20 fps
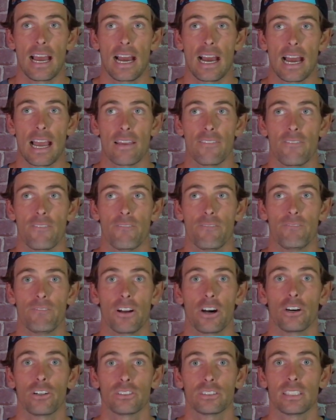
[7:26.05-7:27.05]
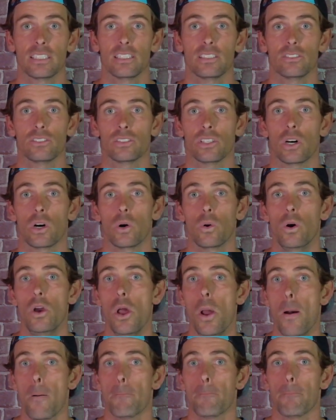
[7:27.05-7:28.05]
I felt as though
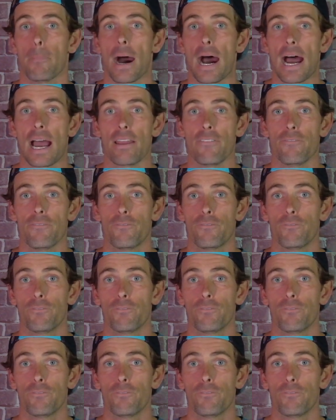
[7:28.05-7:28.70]
my